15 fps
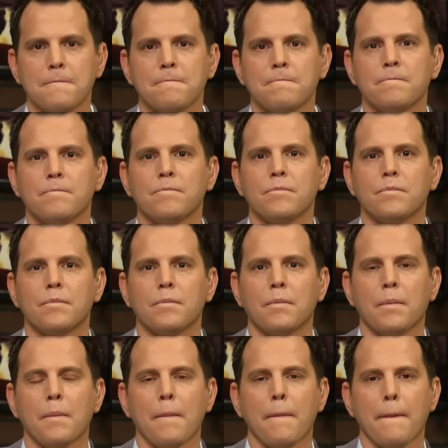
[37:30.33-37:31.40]

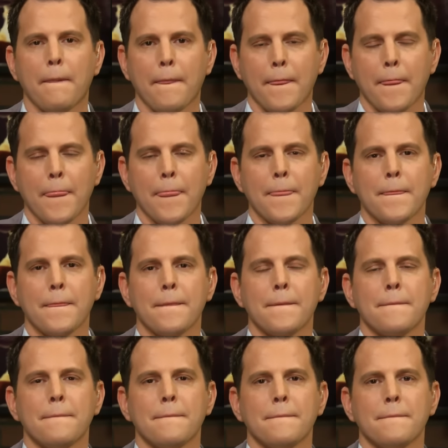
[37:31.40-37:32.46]

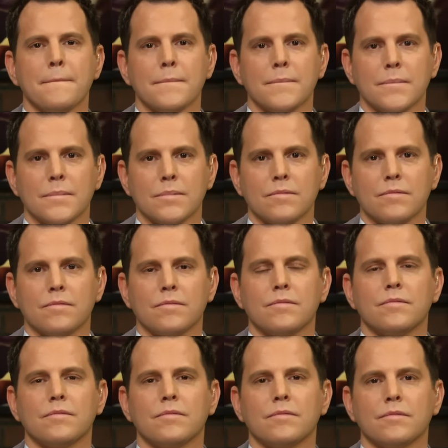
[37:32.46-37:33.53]

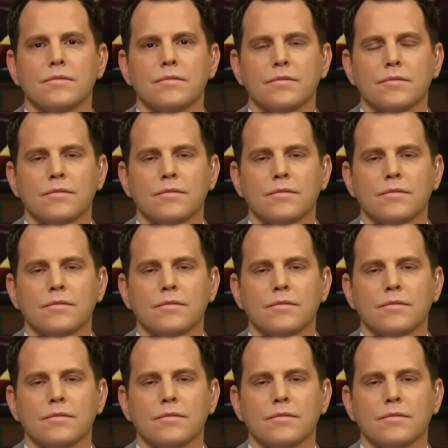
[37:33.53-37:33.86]
The person shown says nothing.